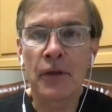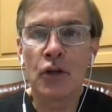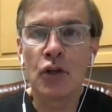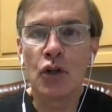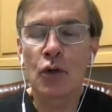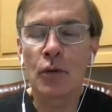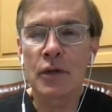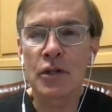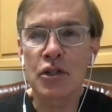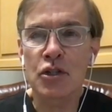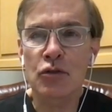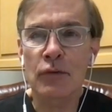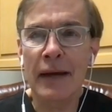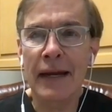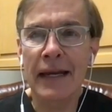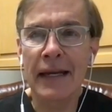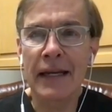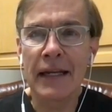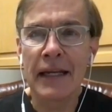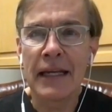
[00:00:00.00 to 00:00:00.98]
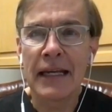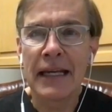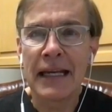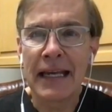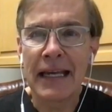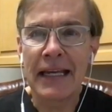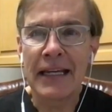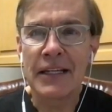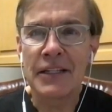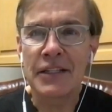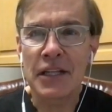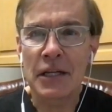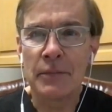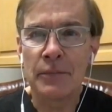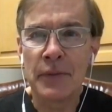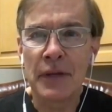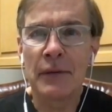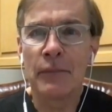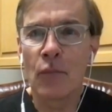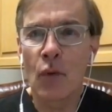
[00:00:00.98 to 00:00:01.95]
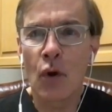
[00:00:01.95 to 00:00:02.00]
the newer strain is a
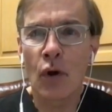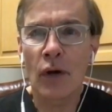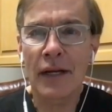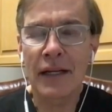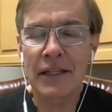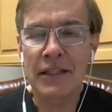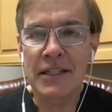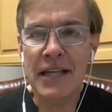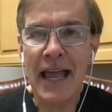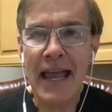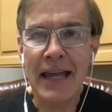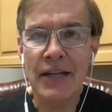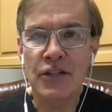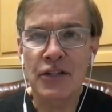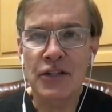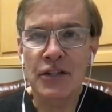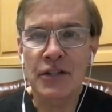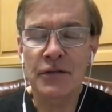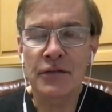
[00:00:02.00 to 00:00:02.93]
bit more contagious.